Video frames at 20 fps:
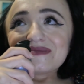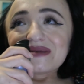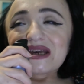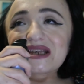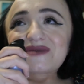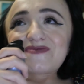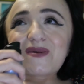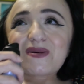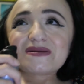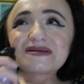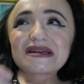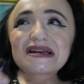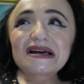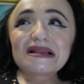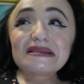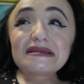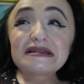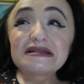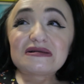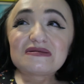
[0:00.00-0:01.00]
It smells like a
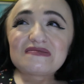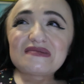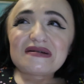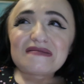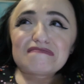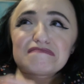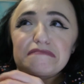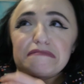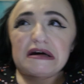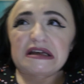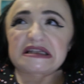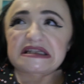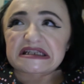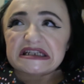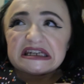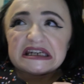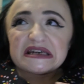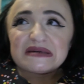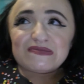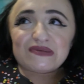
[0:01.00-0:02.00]
little bit
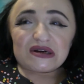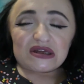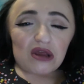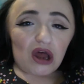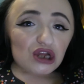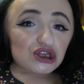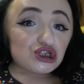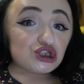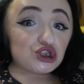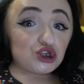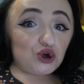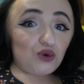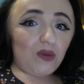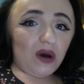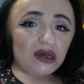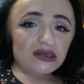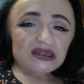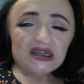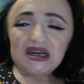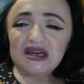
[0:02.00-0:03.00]
musky, but not too
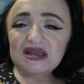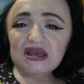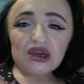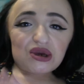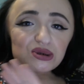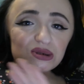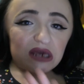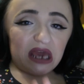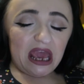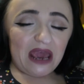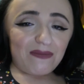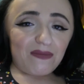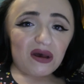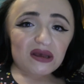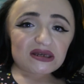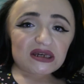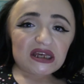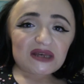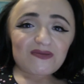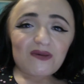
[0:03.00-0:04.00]
musky because I usually hate
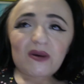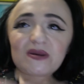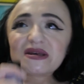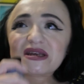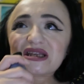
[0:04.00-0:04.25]
musky smells.